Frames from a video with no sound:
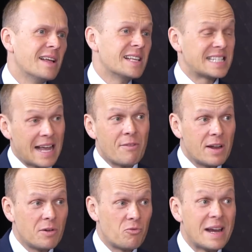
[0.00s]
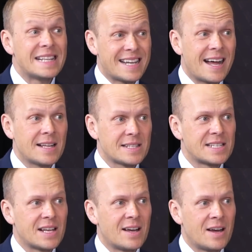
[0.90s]
7 rate
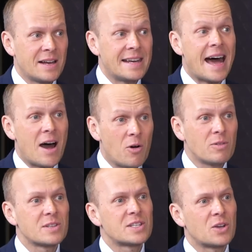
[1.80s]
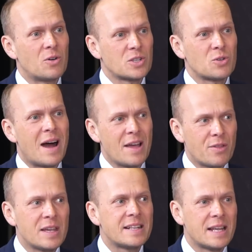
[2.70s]
cuts now. So I
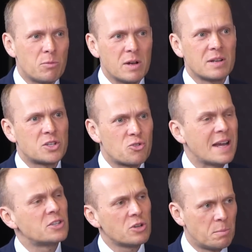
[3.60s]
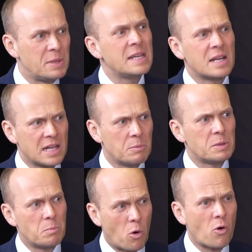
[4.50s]
think they will try to appear a little
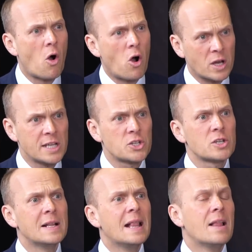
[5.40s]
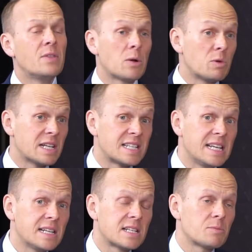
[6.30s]
bit more hawkish. Then we're
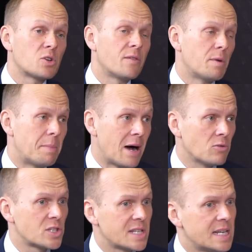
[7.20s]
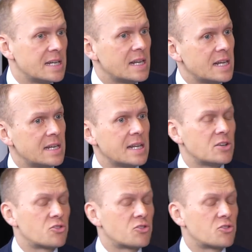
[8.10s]
seeing some sort of a bounce in